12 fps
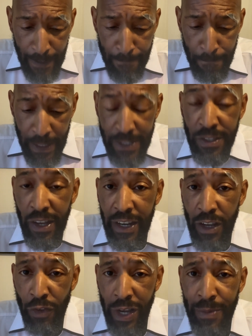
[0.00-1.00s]
In Saudi
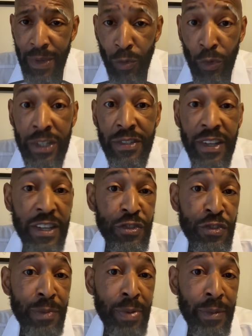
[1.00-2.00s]
Arabia, what is the
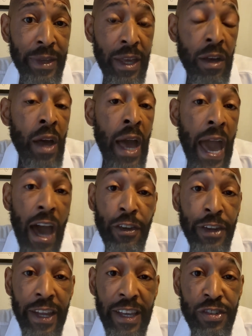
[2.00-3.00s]
history of public health? How
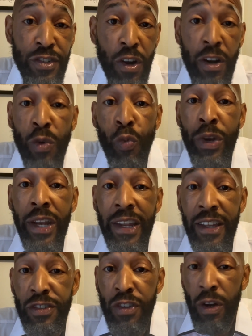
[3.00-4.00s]
did it get started? When did it
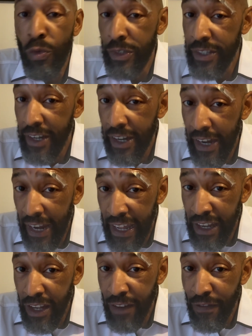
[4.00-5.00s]
get started? Was it in the
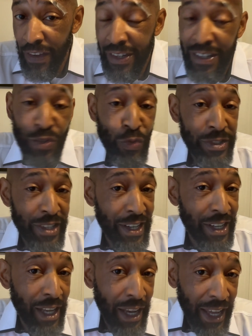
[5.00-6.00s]
1950s? Was it
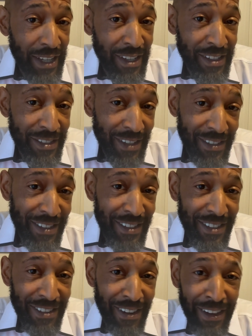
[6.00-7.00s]
in the
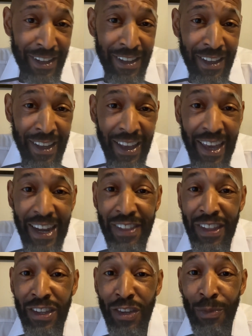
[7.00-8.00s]
1960s, right? And I
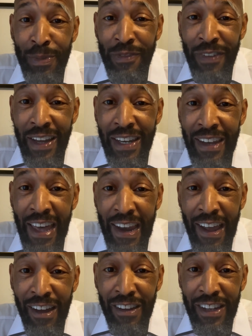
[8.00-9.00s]
think you'll be finding that
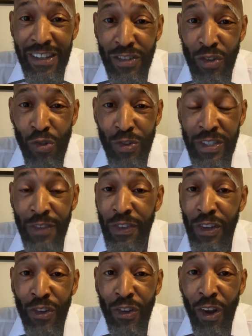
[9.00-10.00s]
out in this course if you
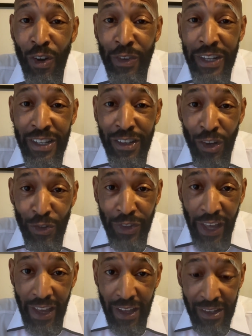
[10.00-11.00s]
don't already know
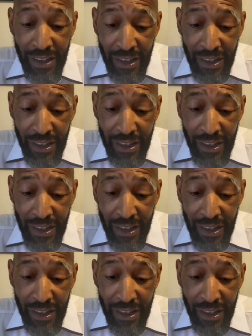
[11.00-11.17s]
that,